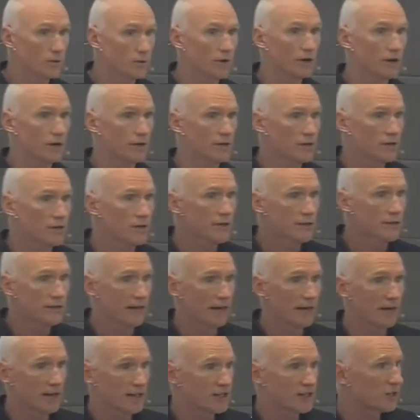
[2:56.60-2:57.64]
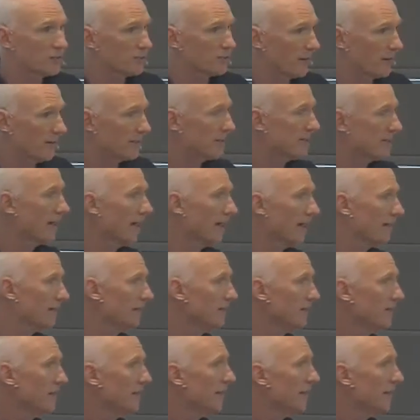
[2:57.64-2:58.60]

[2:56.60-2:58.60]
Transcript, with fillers: a word that expressed that.